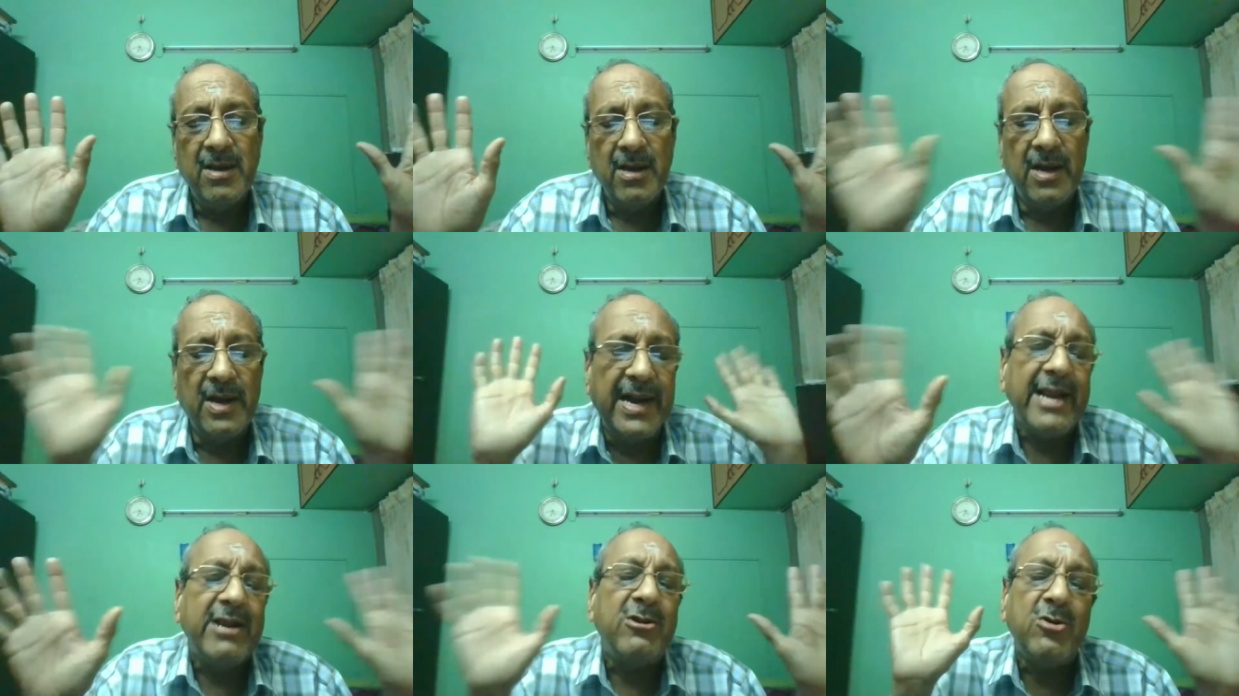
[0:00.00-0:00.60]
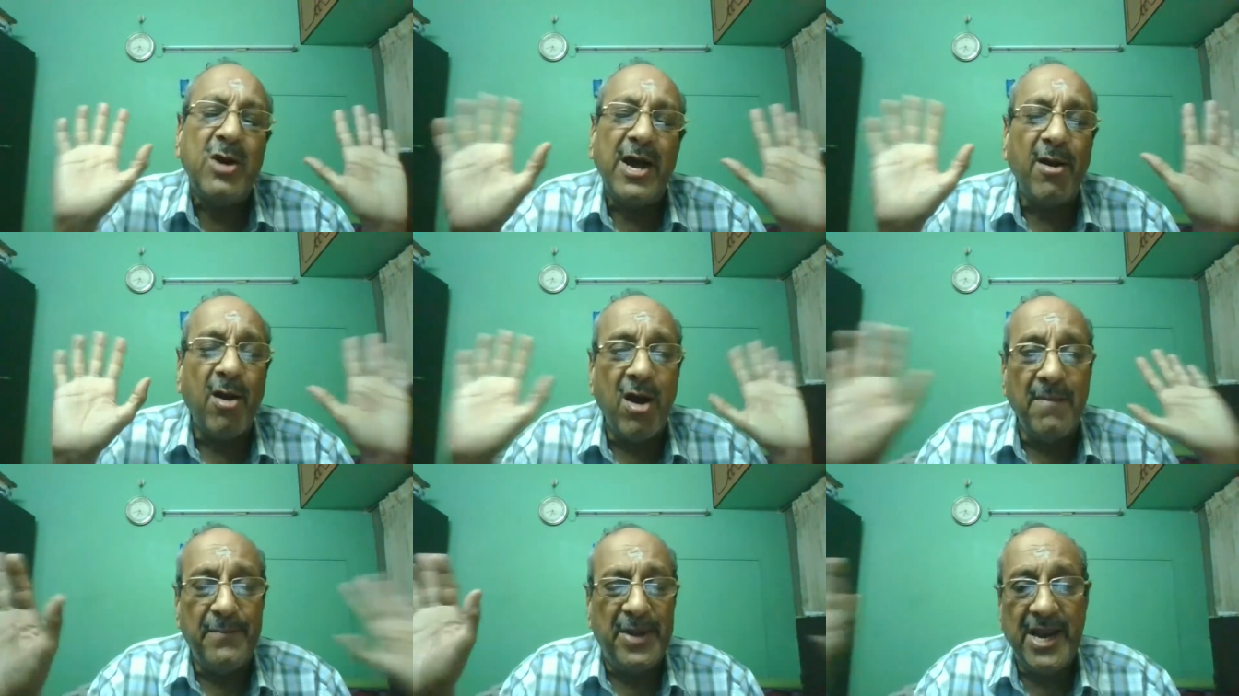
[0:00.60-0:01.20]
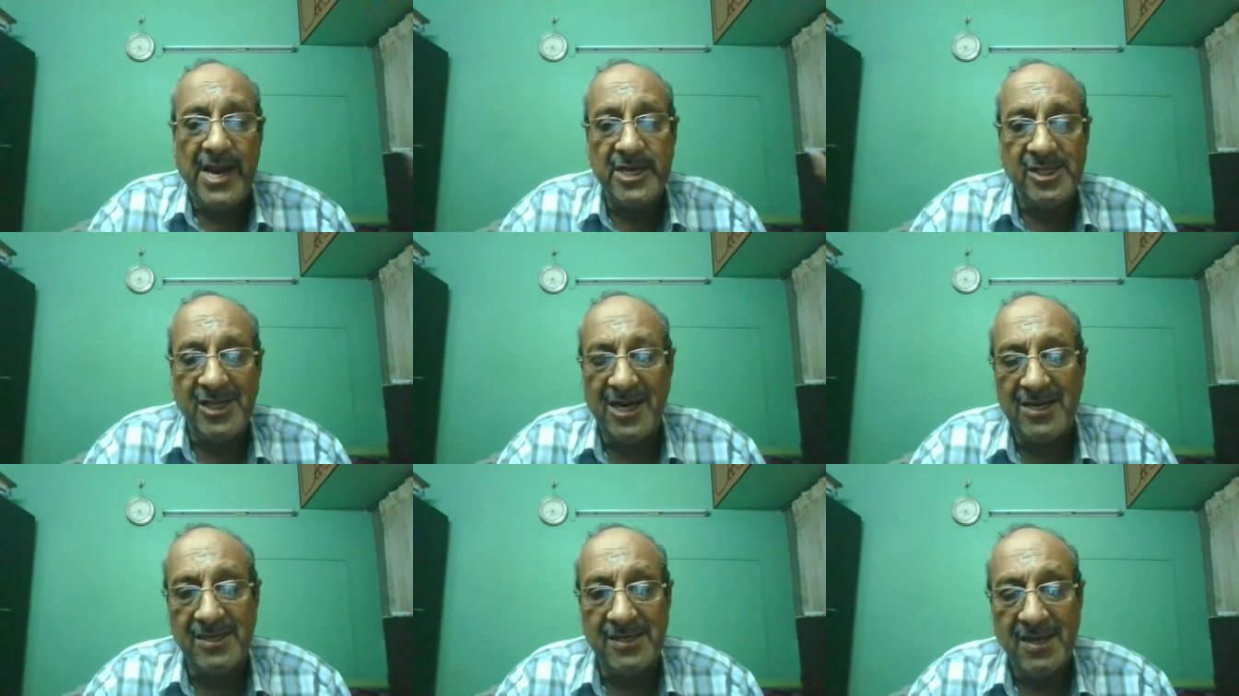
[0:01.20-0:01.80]
regular
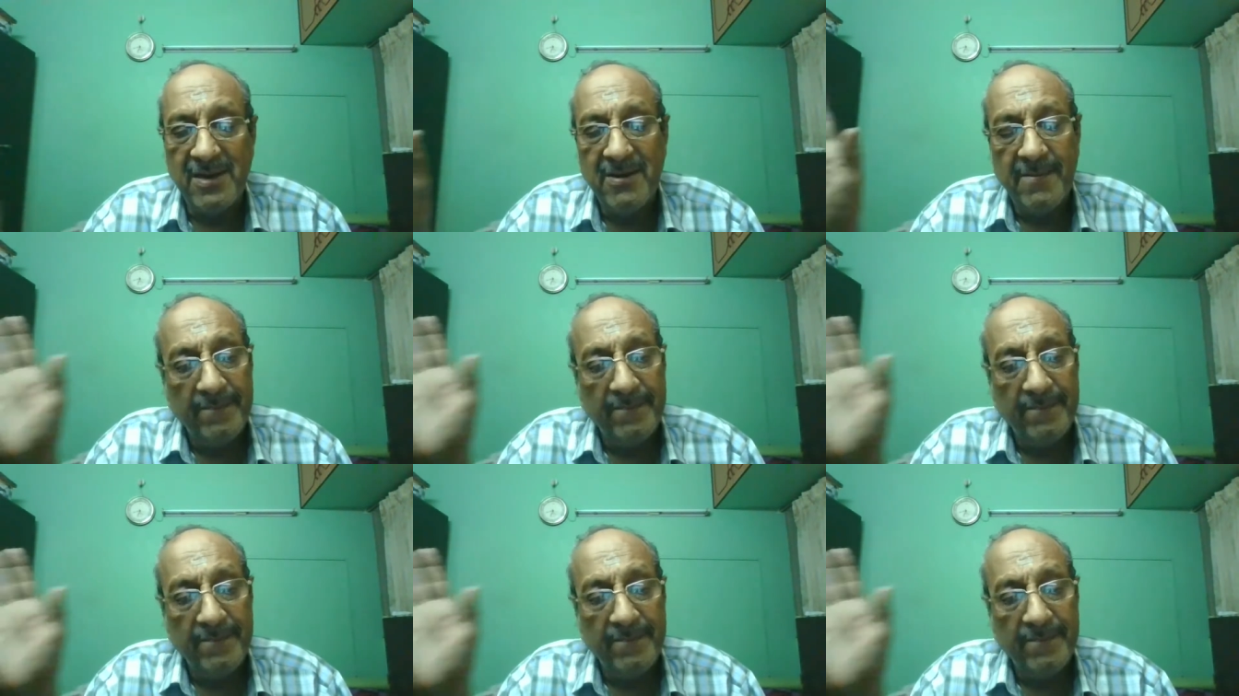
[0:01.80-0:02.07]
operations.